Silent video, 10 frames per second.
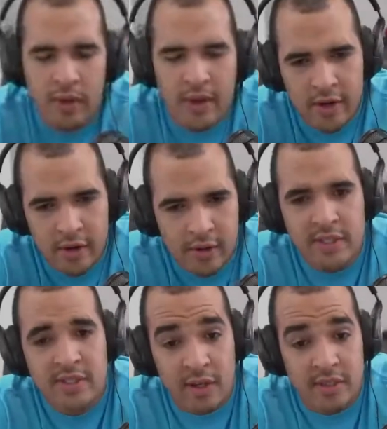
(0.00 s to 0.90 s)
is
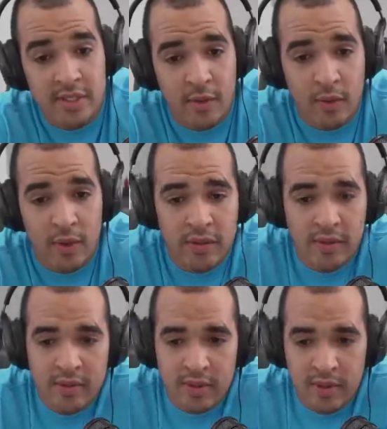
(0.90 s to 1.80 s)
on set with you,
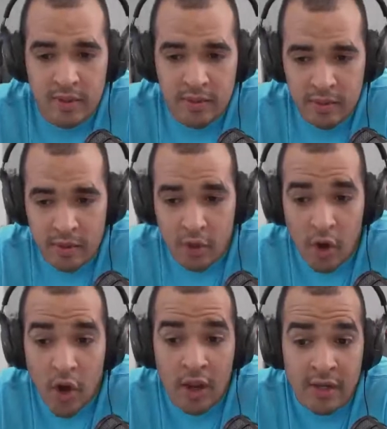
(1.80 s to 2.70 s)
so you're
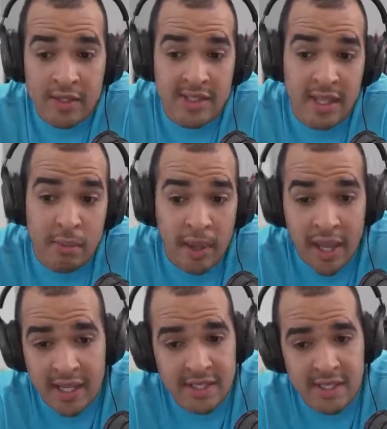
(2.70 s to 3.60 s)
all on the same
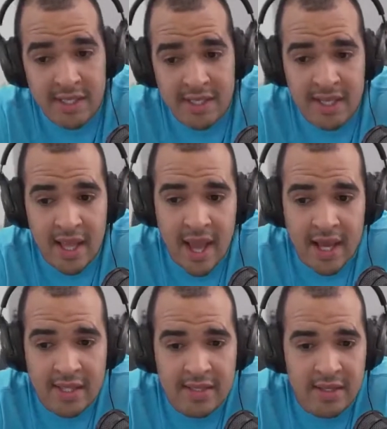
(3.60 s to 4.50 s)
page and he's
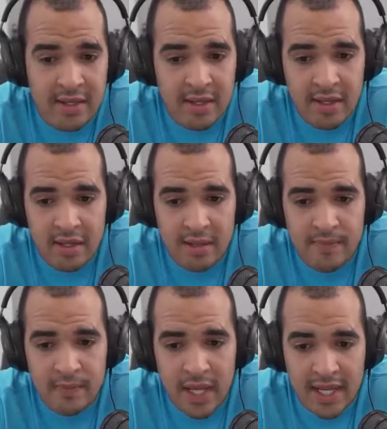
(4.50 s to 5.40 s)
not
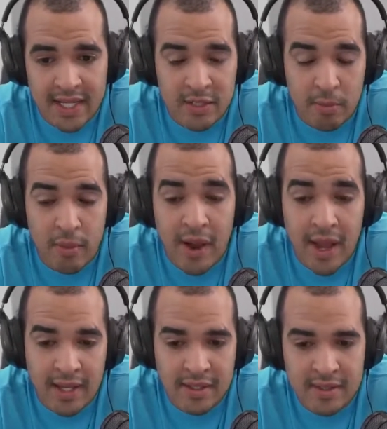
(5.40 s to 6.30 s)
I guess
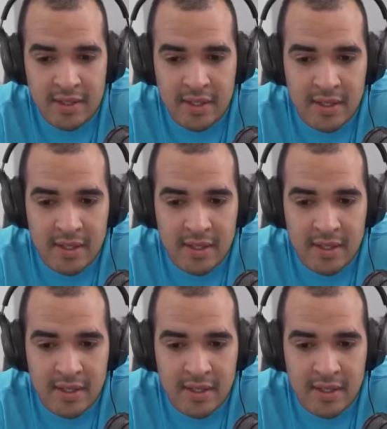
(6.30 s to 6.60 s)
surprised, you know.